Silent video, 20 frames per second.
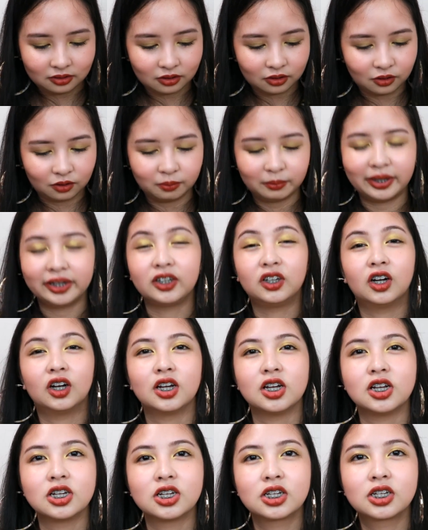oh my
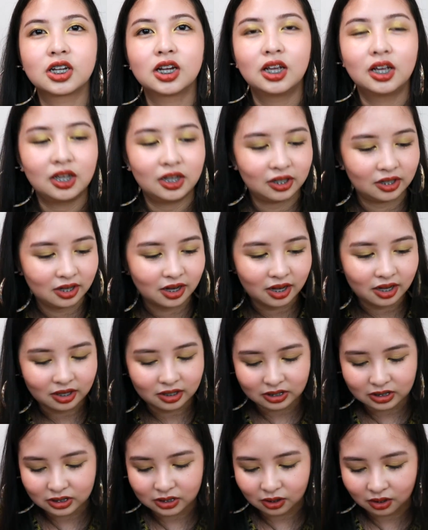gosh.
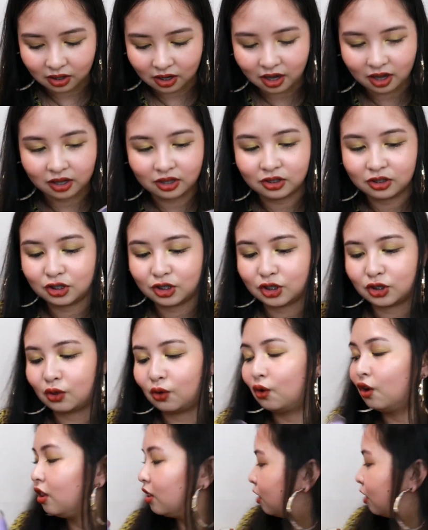Guys, I so